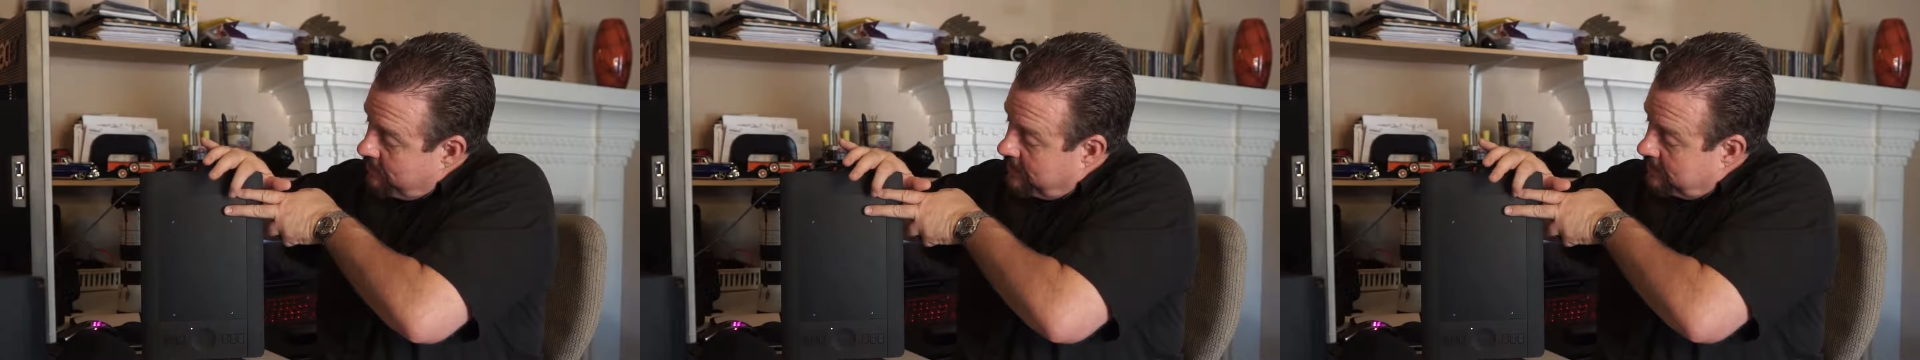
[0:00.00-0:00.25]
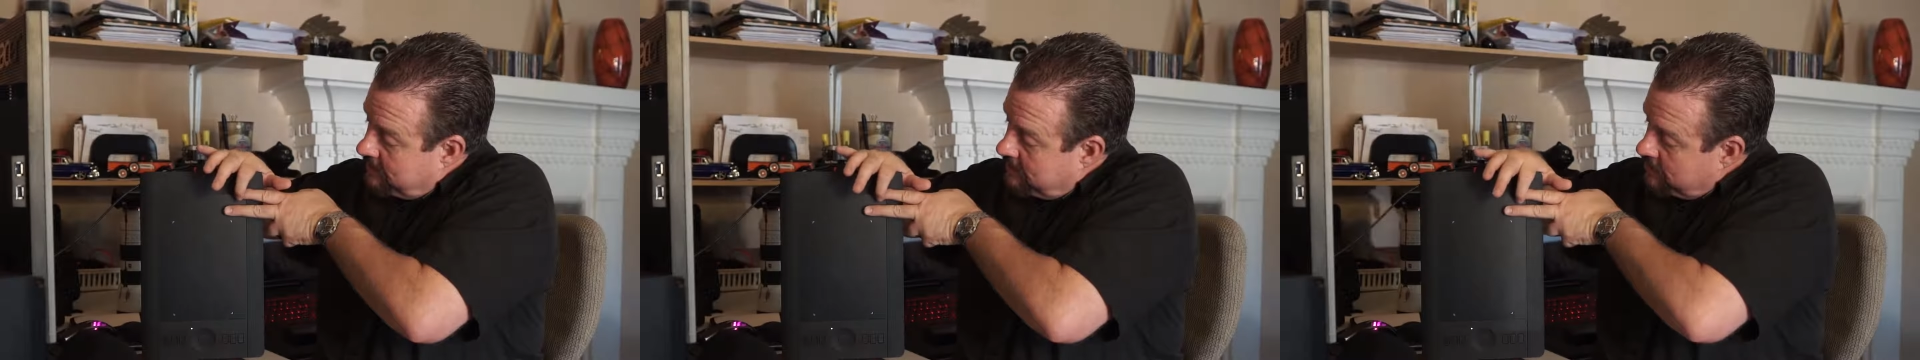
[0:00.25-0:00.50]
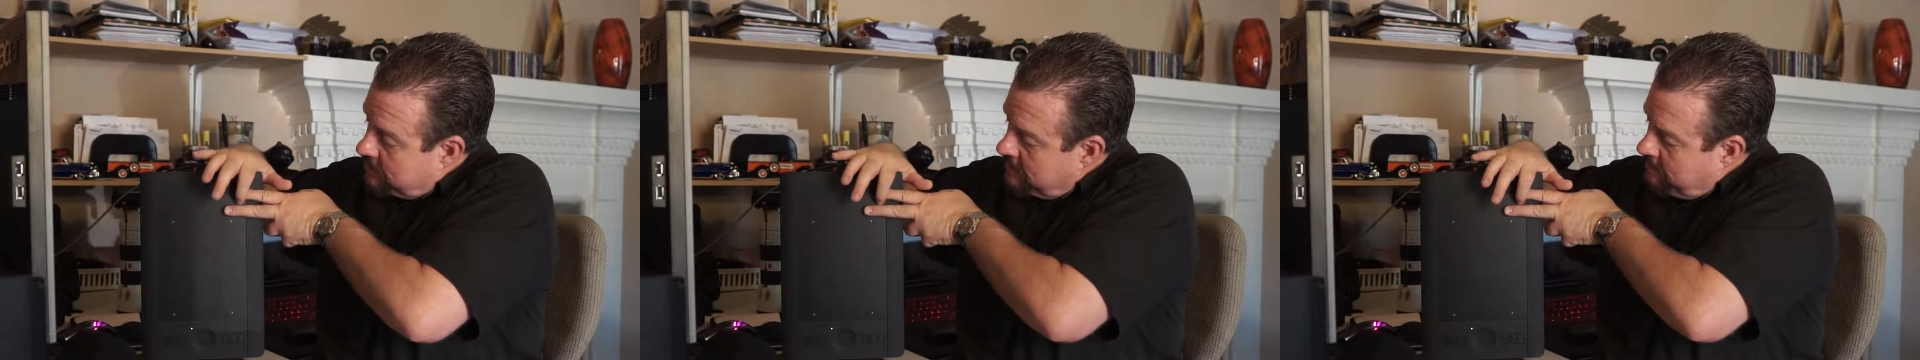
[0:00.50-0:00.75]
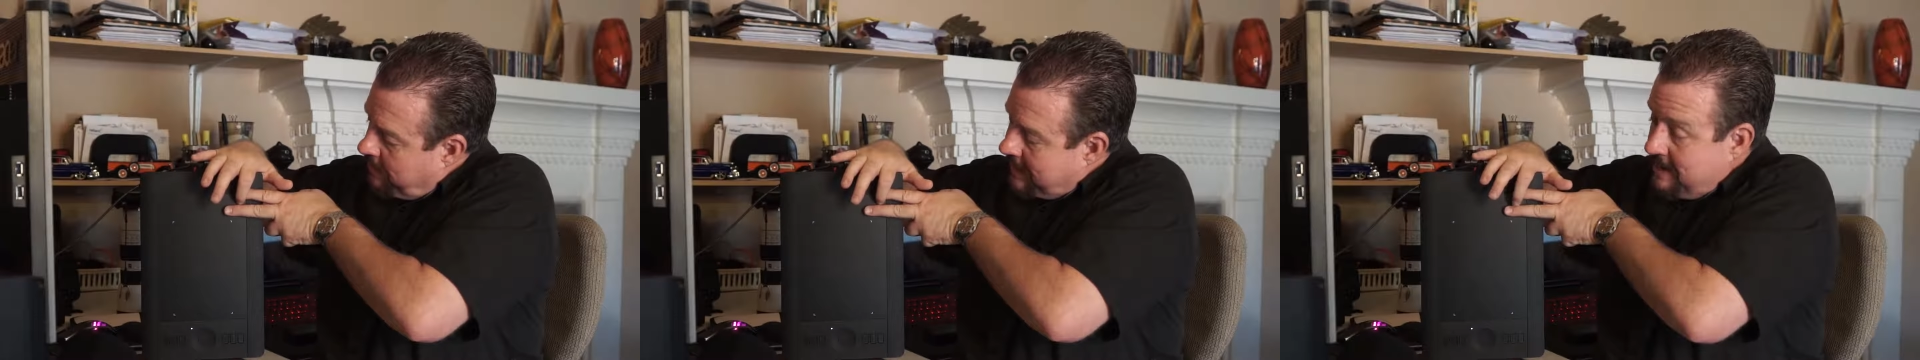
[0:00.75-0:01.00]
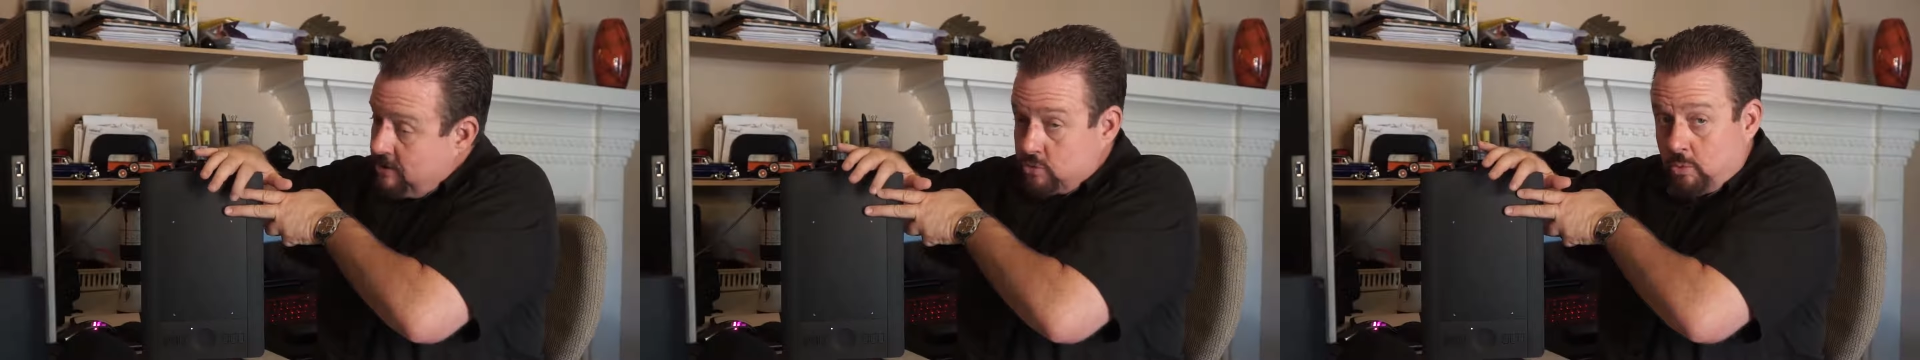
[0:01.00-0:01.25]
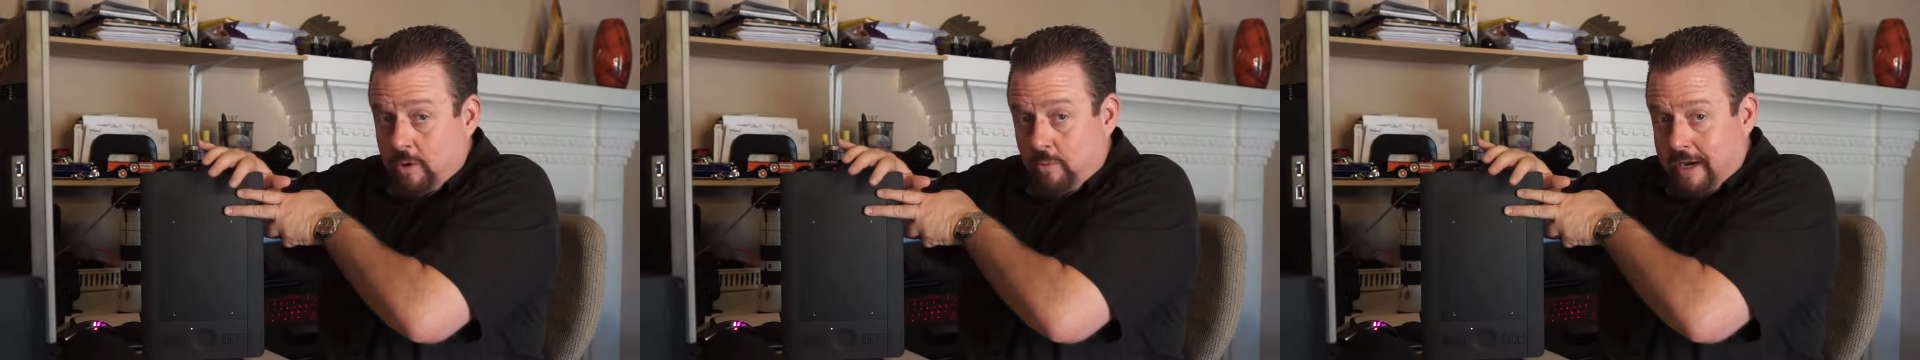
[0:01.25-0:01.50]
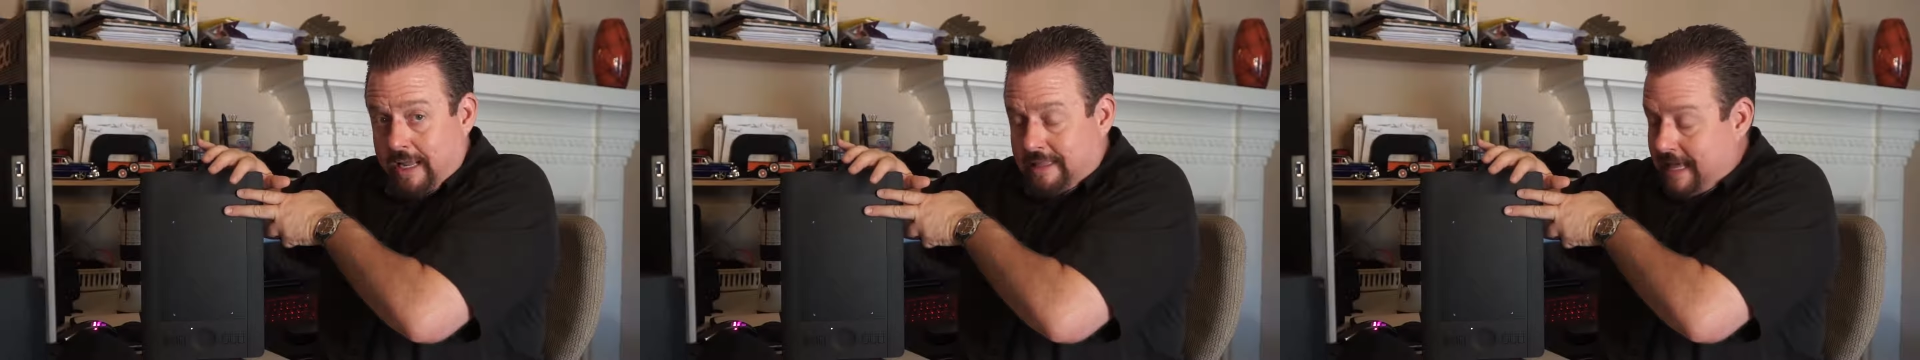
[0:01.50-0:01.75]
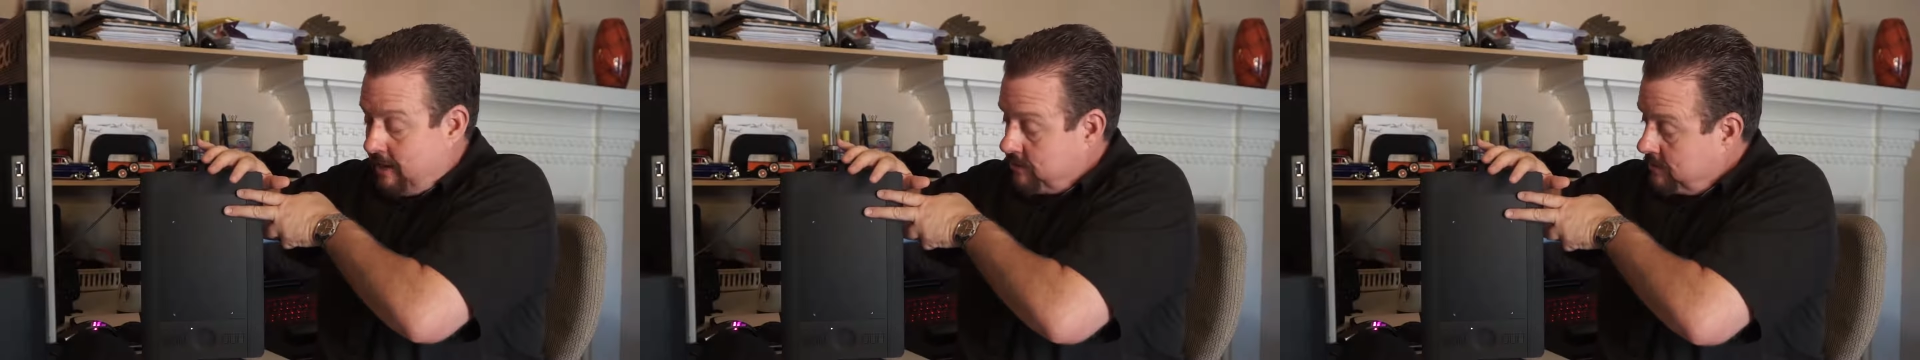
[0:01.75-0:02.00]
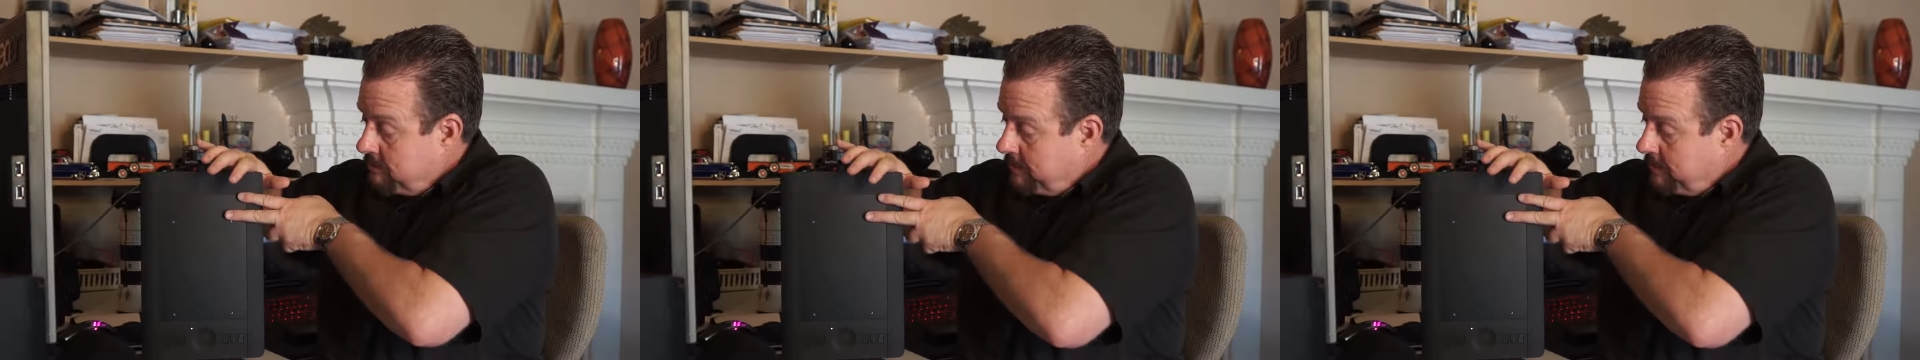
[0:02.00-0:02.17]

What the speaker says: that it just did right here is 1/1/8,000th,